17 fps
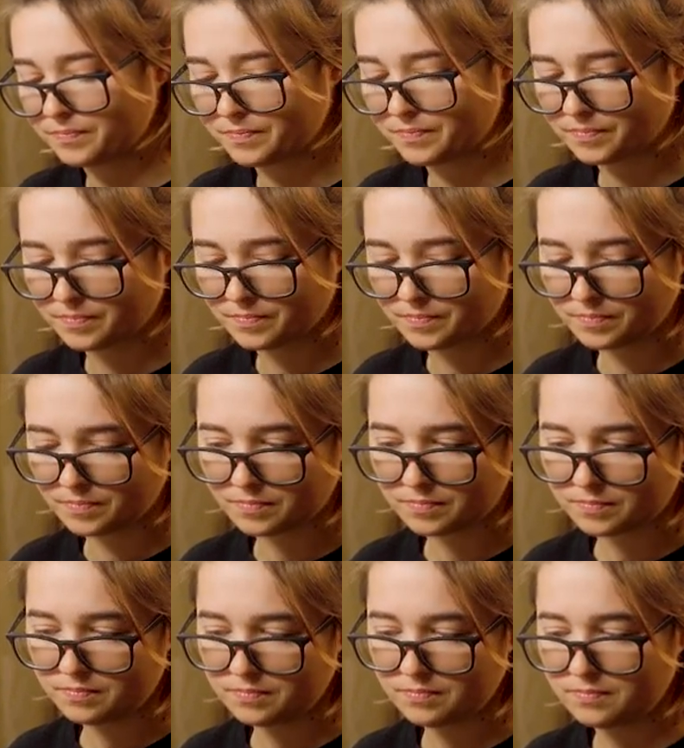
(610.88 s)

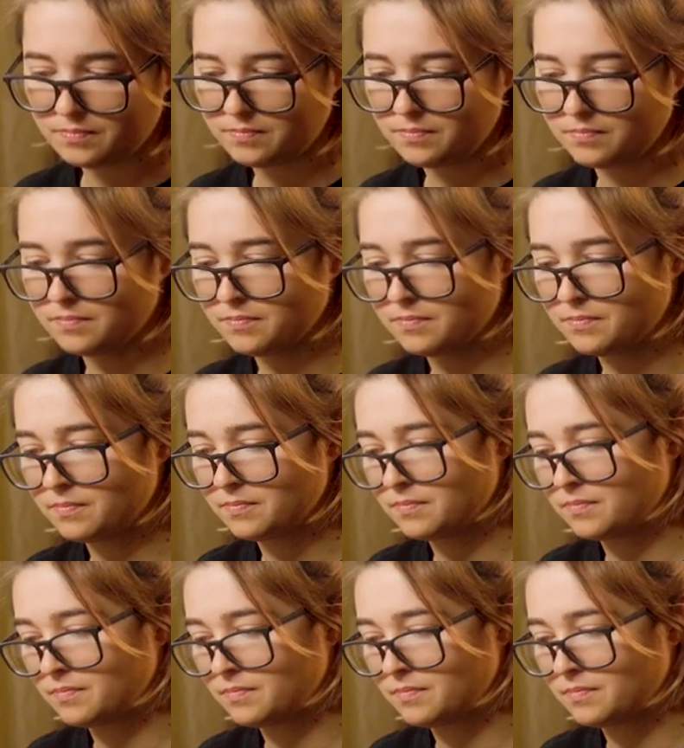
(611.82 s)
(silence)